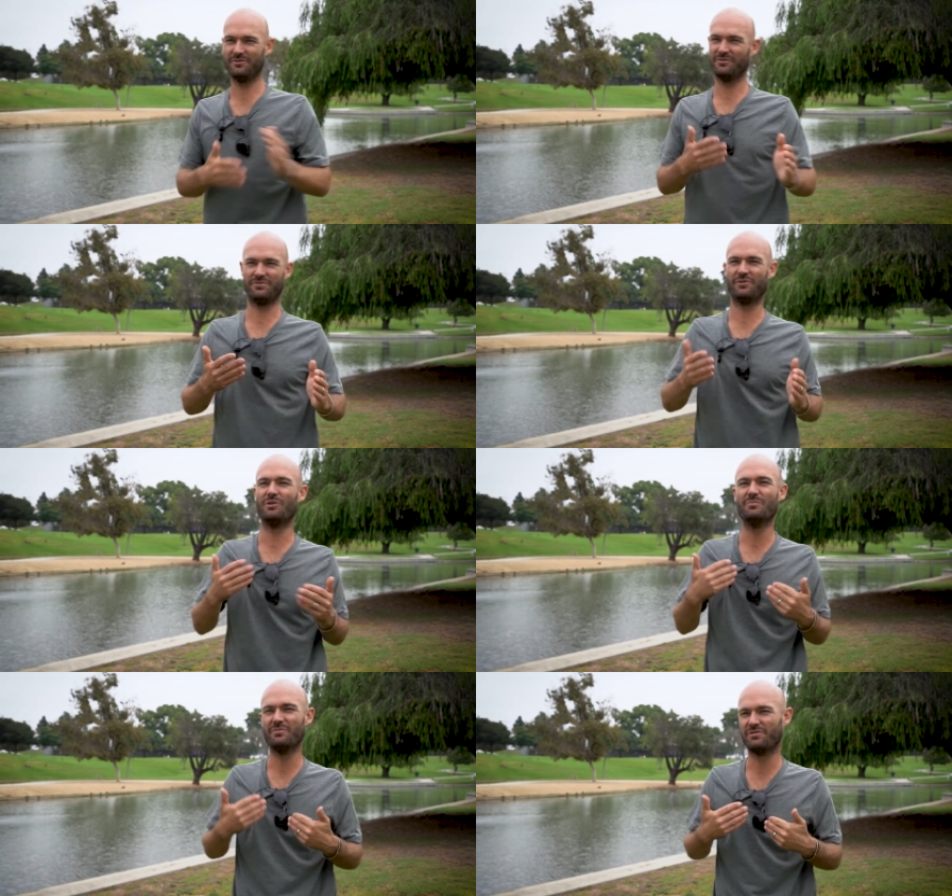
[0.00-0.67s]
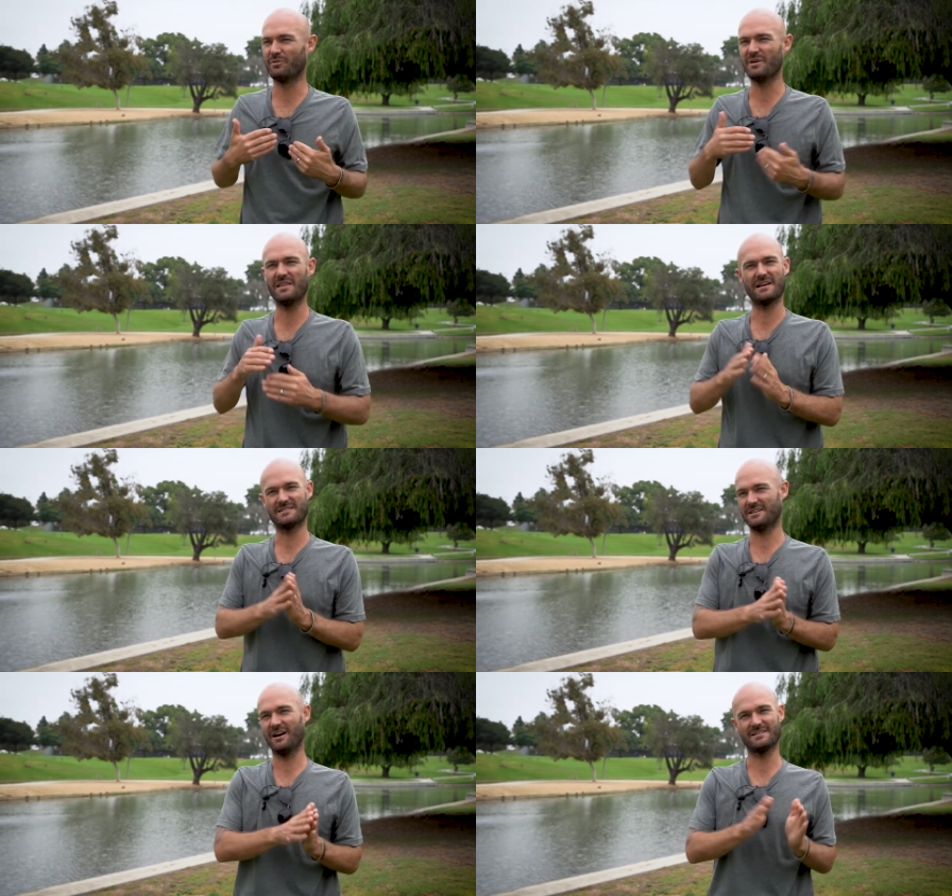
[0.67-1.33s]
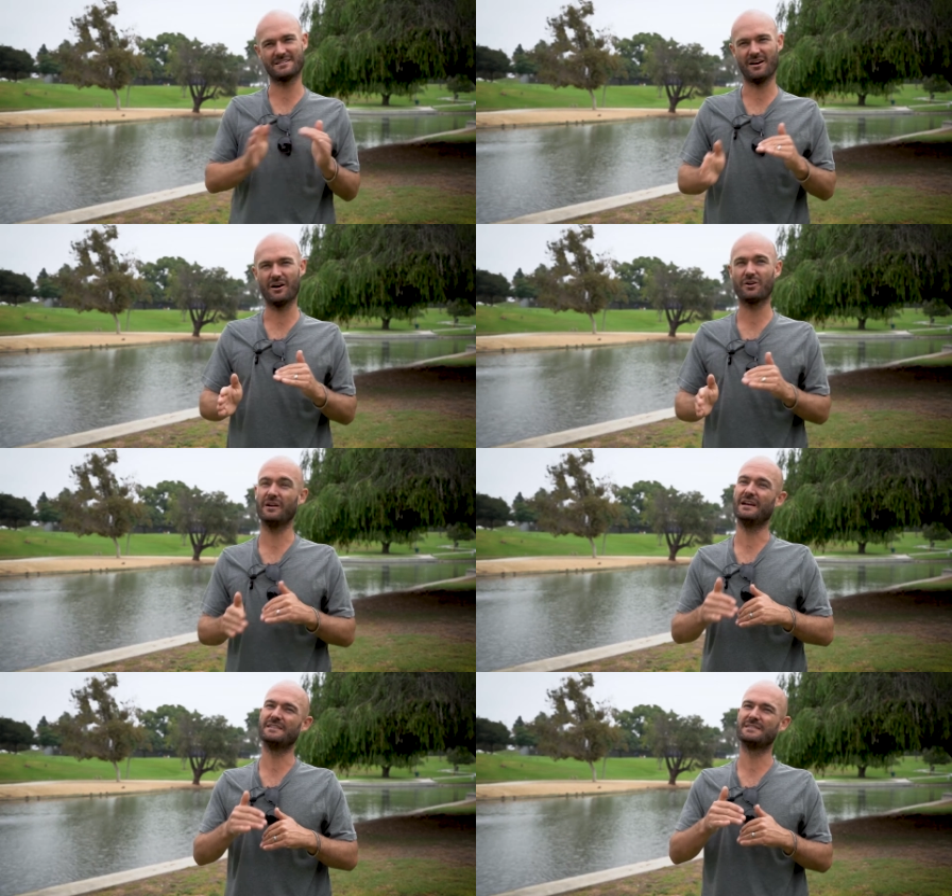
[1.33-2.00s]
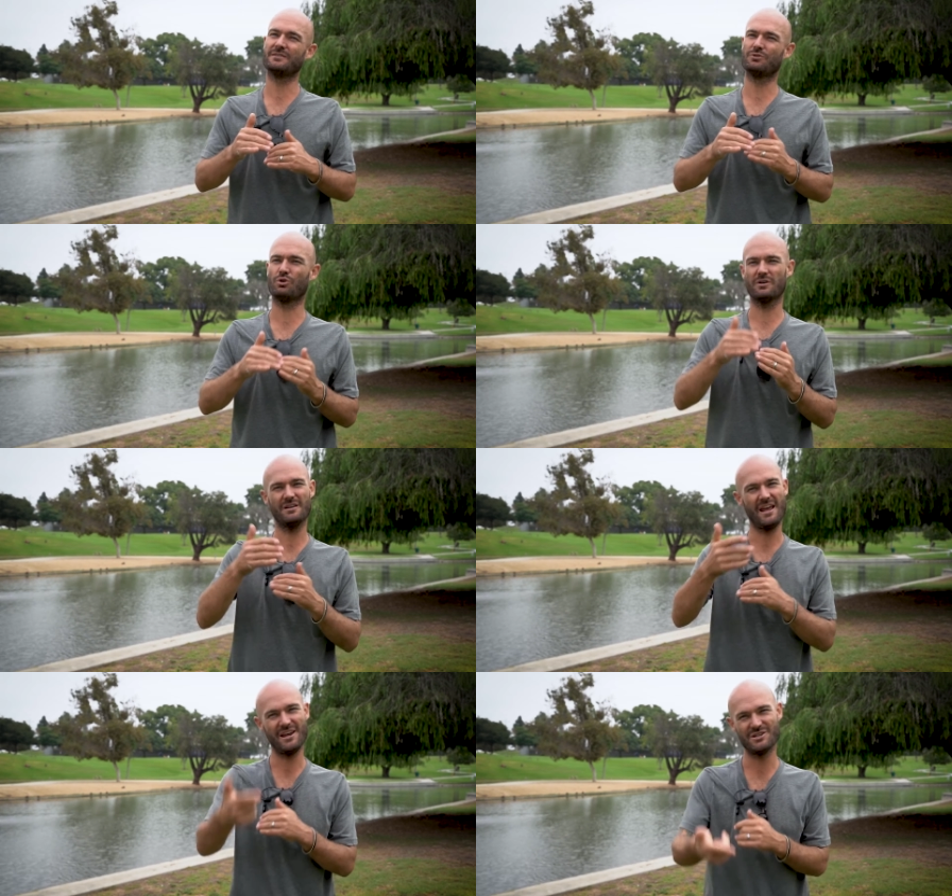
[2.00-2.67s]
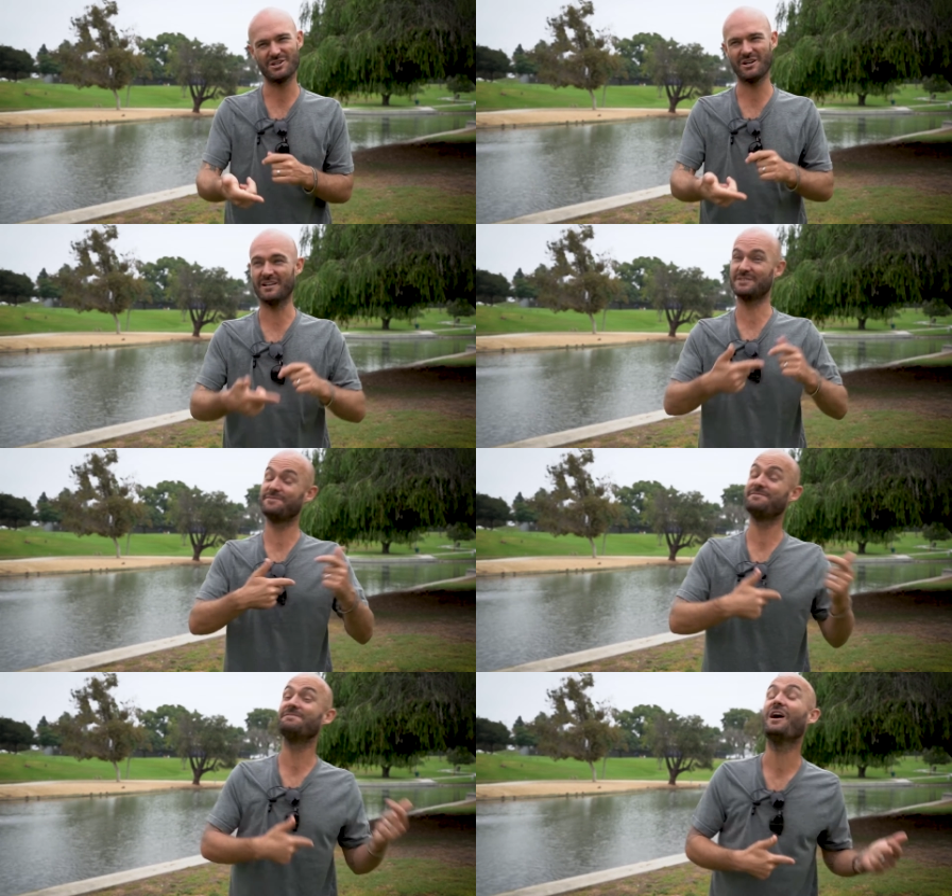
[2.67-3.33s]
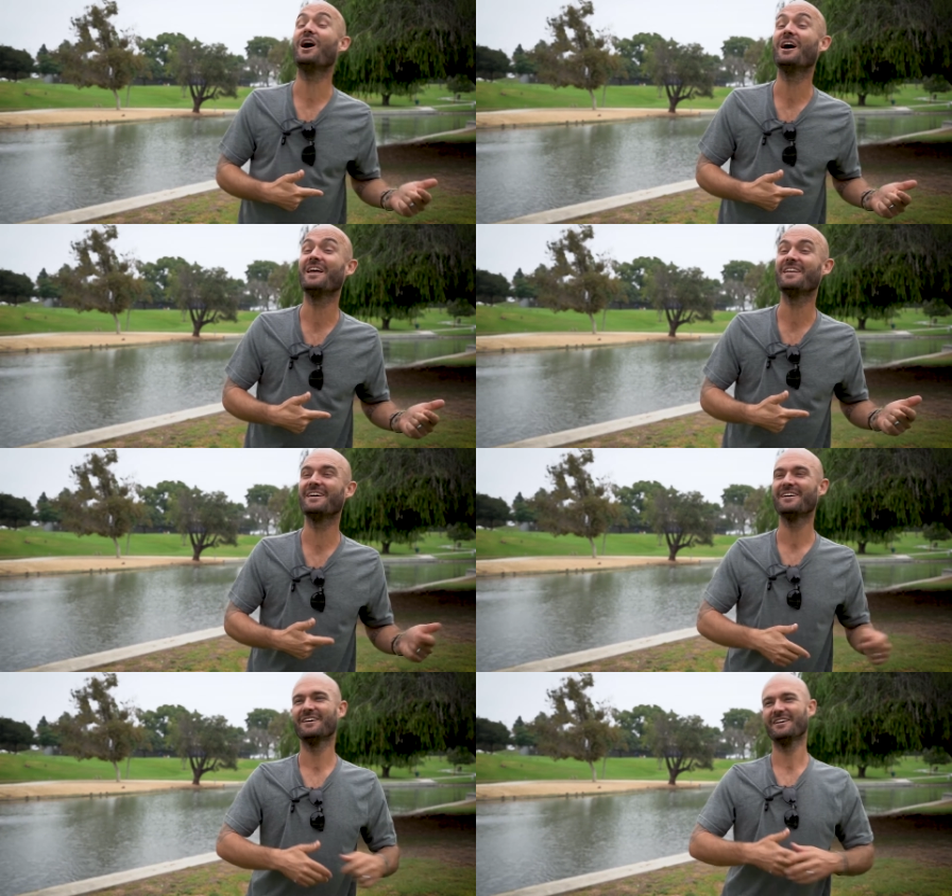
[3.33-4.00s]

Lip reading: For me, that's not soccer. It's coordination, it's fun,